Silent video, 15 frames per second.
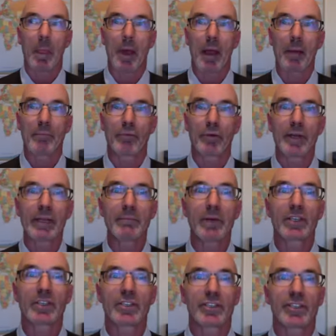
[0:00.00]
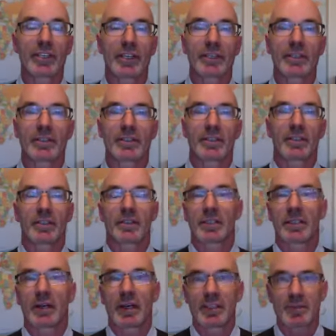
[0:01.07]
I pretty much did, you
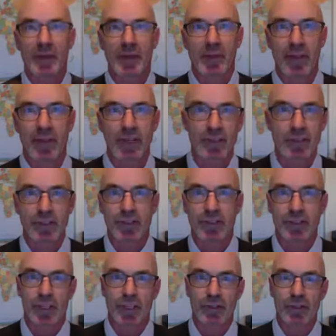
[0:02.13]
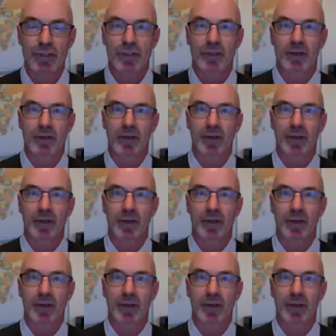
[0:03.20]
know, I spent thousands of dollars on a,